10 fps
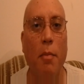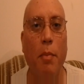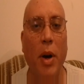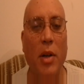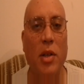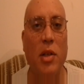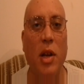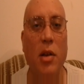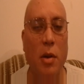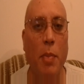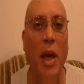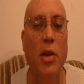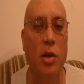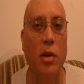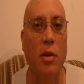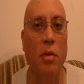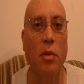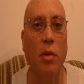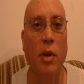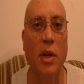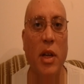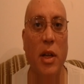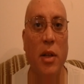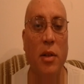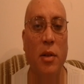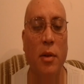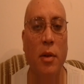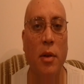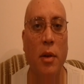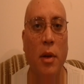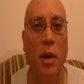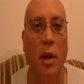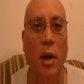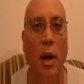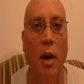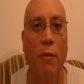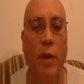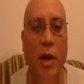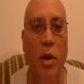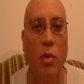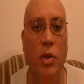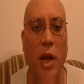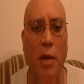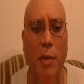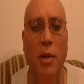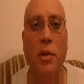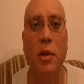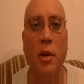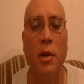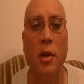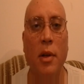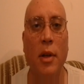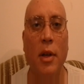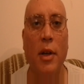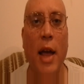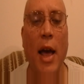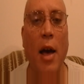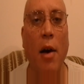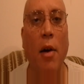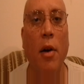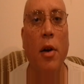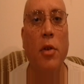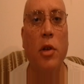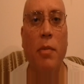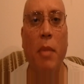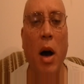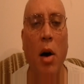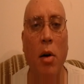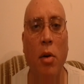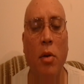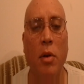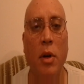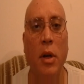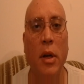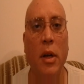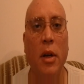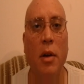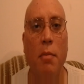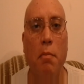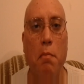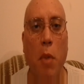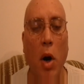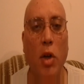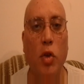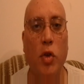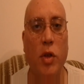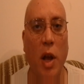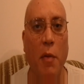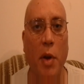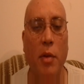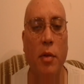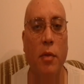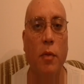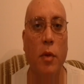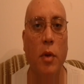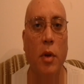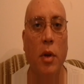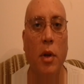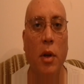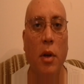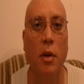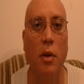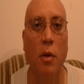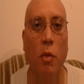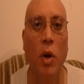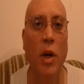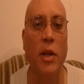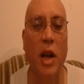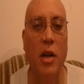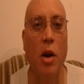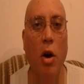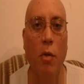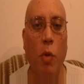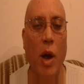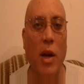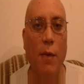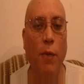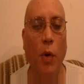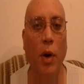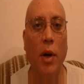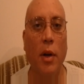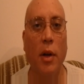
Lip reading: participation on these video segments. Now, tomorrow, March 7th, the one that you're waiting for.